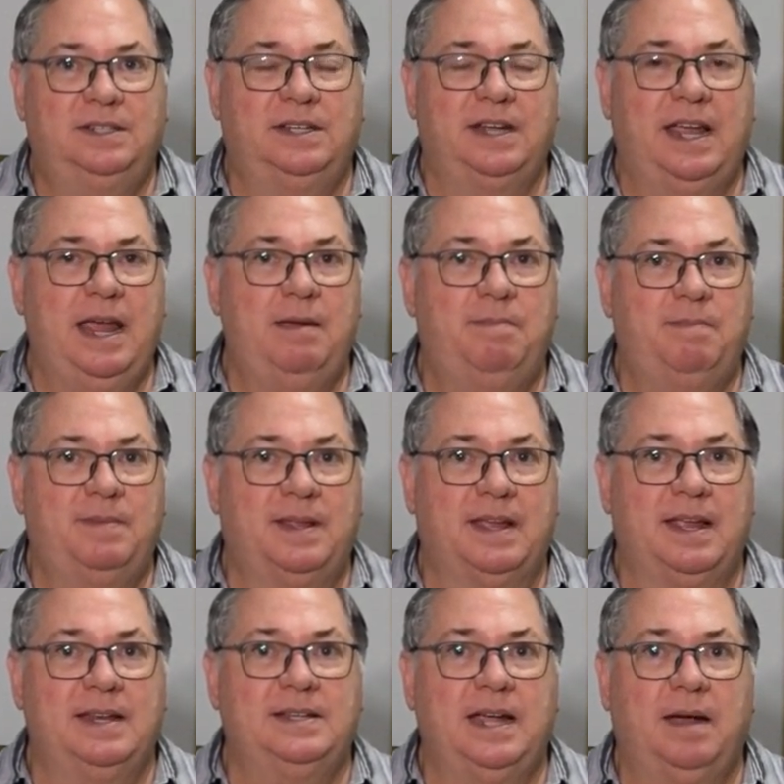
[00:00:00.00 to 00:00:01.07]
to keep the
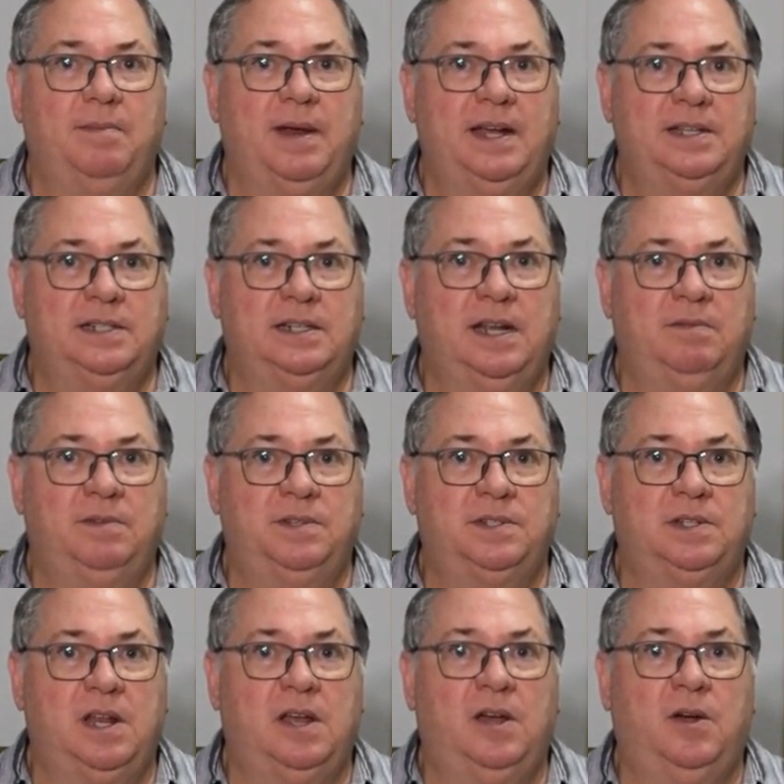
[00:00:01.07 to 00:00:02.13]
contamination
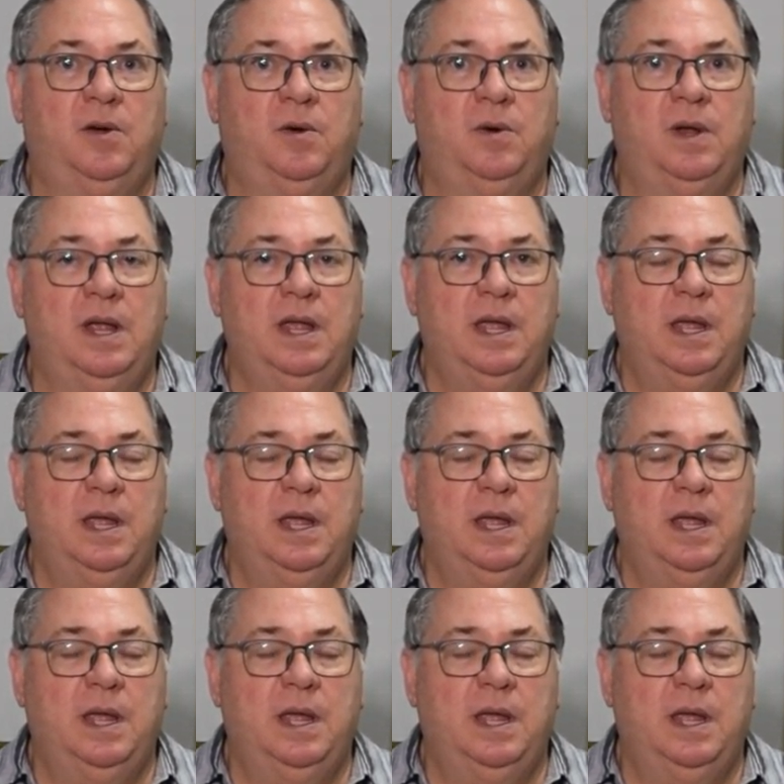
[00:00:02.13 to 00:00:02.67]
levels low,